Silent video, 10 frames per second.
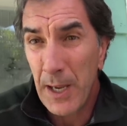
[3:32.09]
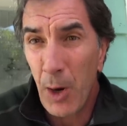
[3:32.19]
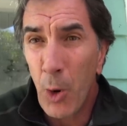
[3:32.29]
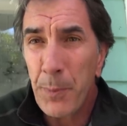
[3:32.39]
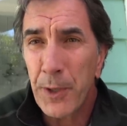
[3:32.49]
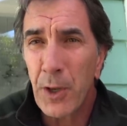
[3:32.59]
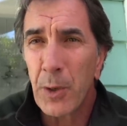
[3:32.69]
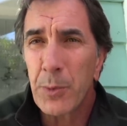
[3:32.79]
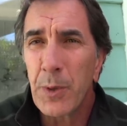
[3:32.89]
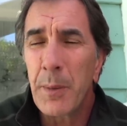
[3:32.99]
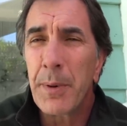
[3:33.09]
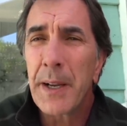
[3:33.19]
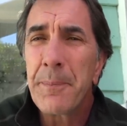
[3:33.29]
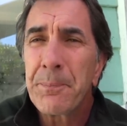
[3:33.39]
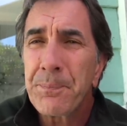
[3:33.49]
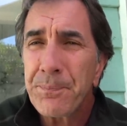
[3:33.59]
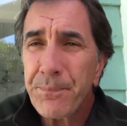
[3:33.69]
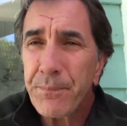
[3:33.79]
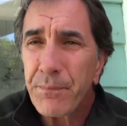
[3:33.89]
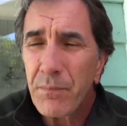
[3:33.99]
I hope the dog was well bred.
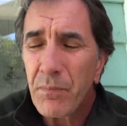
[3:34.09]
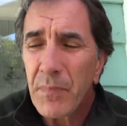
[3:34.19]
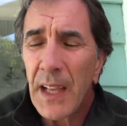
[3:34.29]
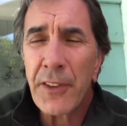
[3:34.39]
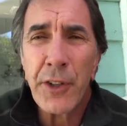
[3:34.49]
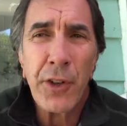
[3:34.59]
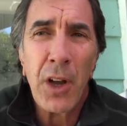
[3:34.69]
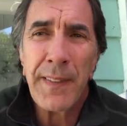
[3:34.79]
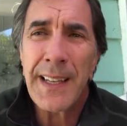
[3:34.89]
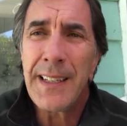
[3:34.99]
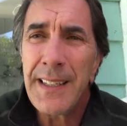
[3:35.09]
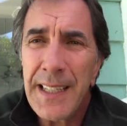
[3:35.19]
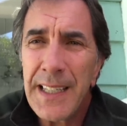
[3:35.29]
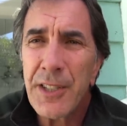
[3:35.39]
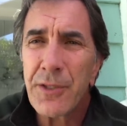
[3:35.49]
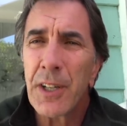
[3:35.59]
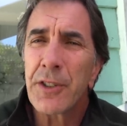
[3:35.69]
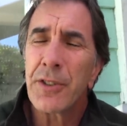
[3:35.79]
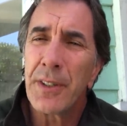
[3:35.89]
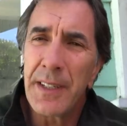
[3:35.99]
As a dog that needs
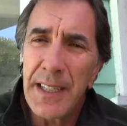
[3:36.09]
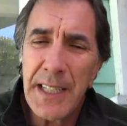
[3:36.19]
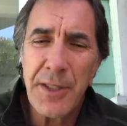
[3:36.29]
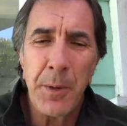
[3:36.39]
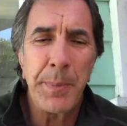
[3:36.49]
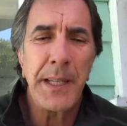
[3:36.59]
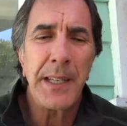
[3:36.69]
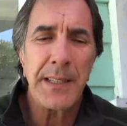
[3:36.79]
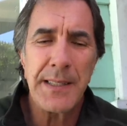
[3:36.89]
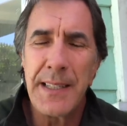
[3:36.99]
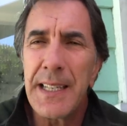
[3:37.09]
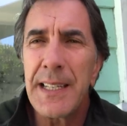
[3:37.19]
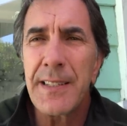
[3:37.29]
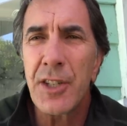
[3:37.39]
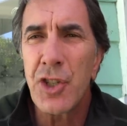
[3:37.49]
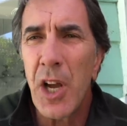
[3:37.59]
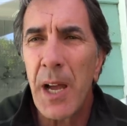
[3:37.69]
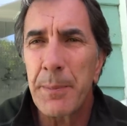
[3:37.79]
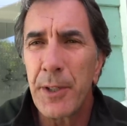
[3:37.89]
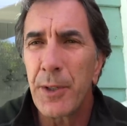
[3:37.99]
structure, needs obedience, needs a
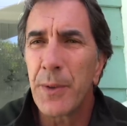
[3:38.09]
job to do.